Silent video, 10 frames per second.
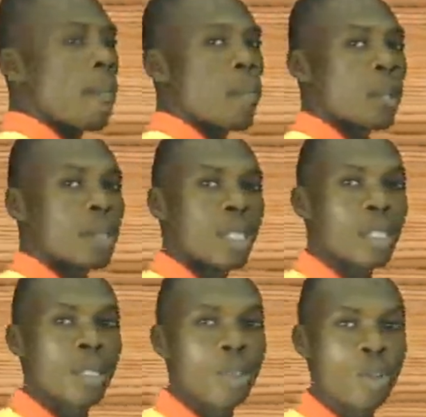plus c.
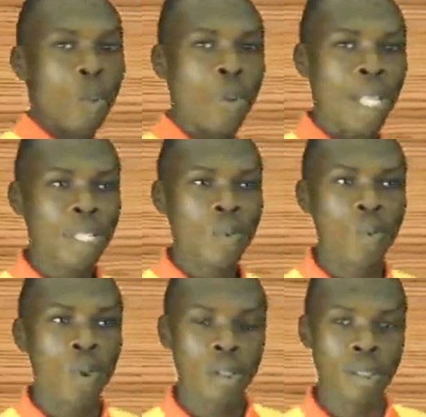So that's
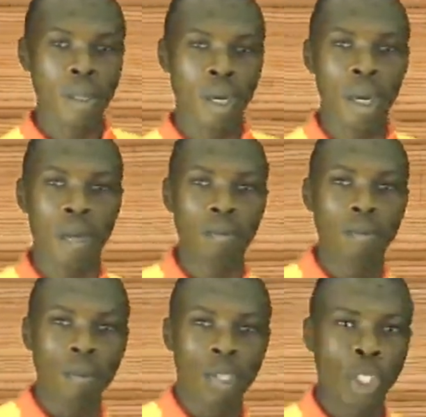what
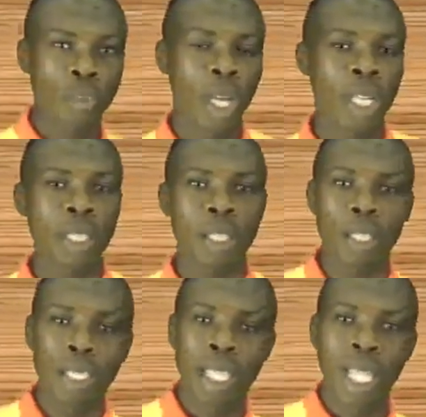generally
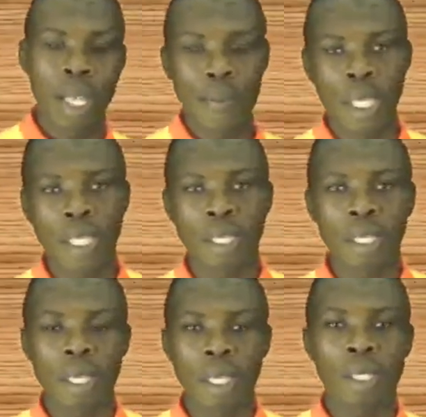the limit
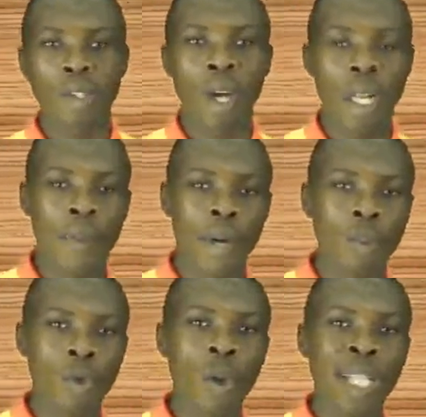is all about.
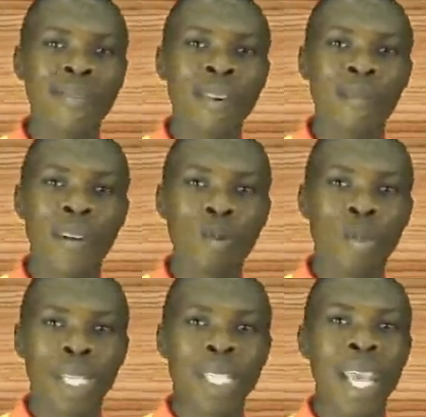So whatever value
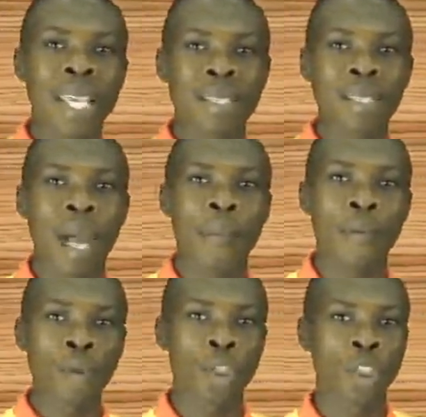that x
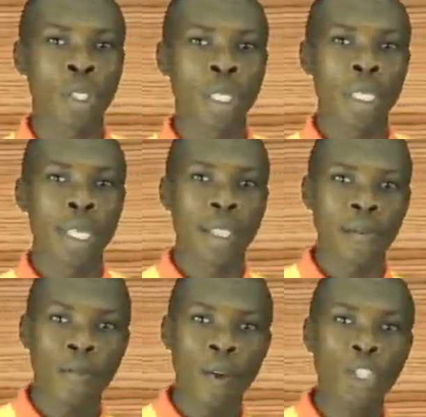approaches, then the
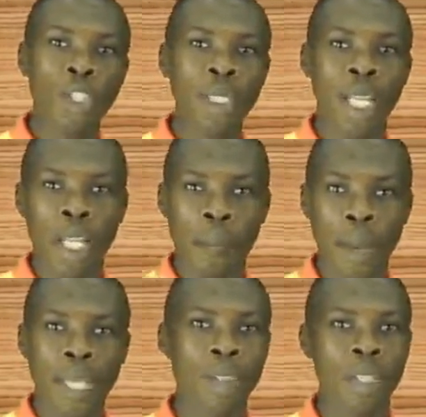function that
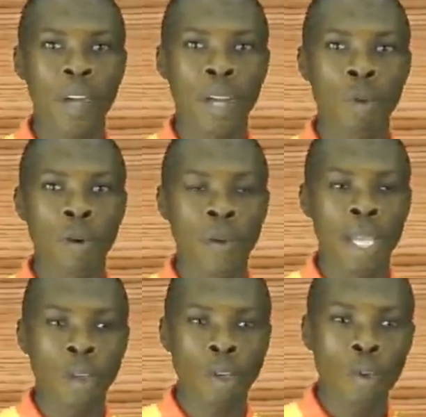depends on the value of
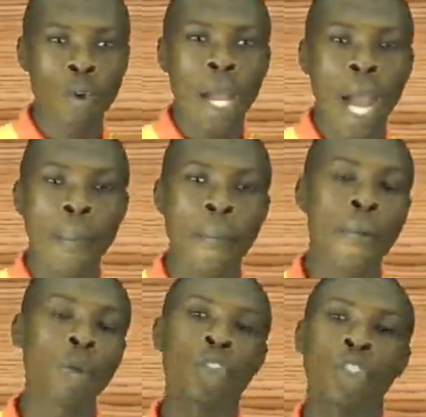x also
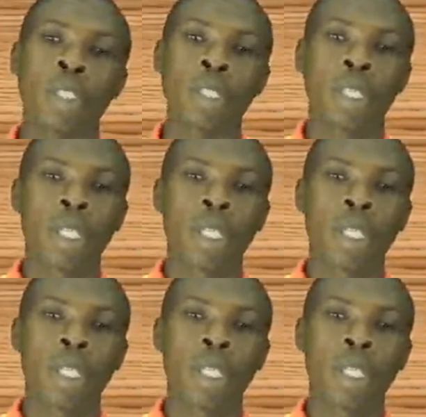approaches